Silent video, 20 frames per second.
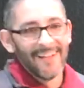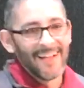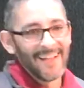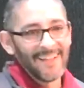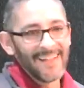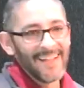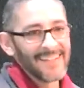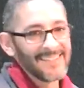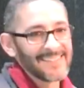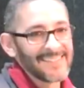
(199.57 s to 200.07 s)

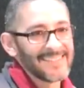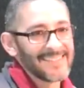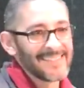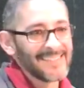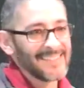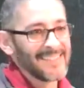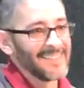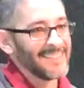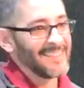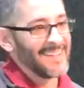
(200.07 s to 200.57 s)
I like to
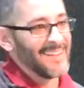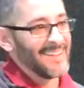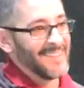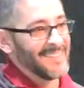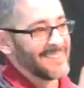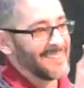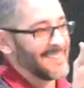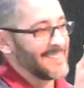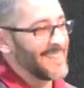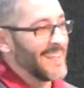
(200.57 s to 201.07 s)
just sit there
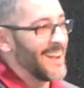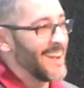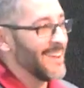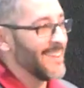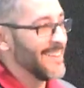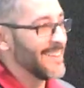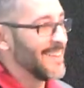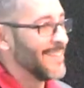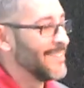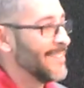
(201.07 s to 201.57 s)
and
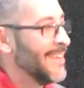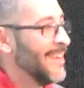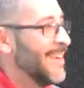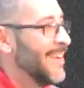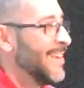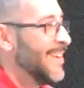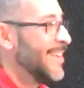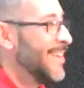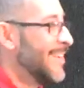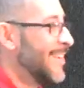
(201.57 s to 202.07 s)
stare, and
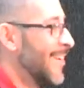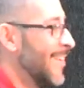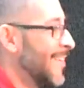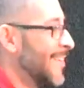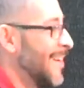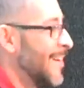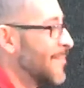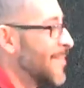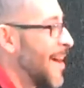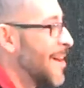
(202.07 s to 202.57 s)
I'm, you know,
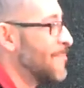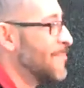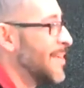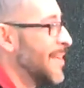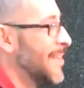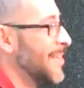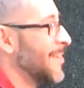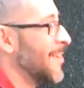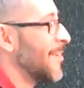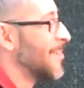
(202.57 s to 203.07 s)
and I'm not
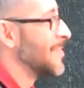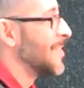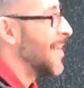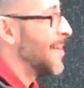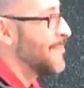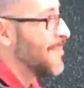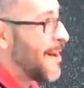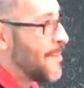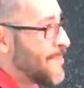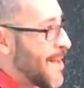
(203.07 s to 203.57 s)
being nosy.
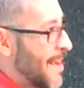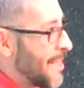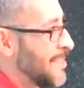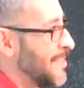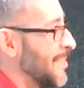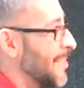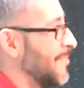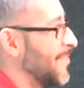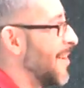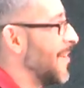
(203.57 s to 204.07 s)
I'm, I'm
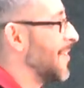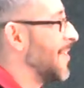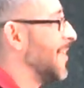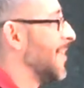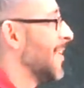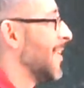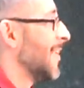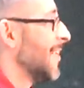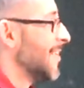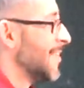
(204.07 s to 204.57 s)
actually a
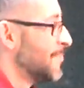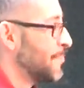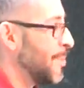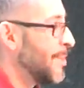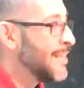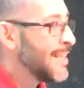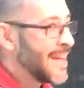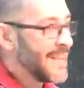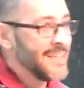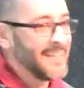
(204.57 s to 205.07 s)
very
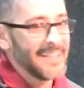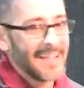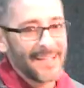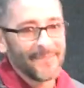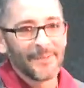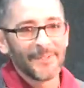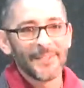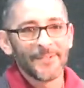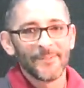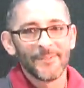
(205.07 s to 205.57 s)
polite
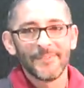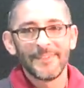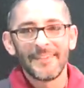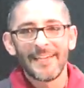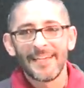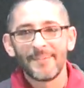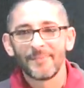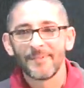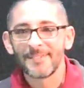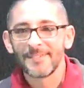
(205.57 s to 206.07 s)
neighbor that when the
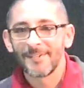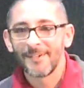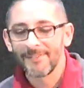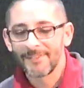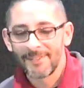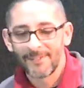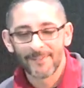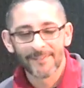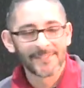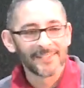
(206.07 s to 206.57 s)
neighbors
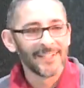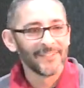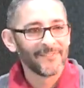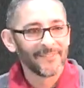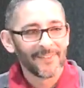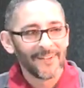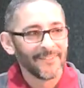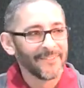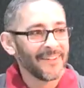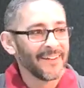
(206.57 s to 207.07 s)
start throwing stuff
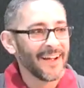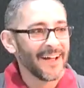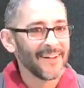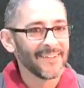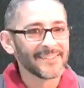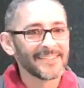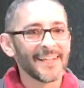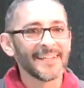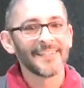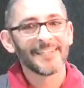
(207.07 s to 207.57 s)
around their
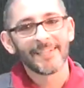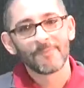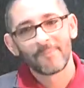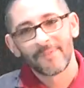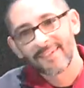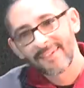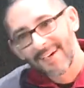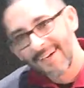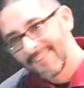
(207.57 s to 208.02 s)
house, I get up and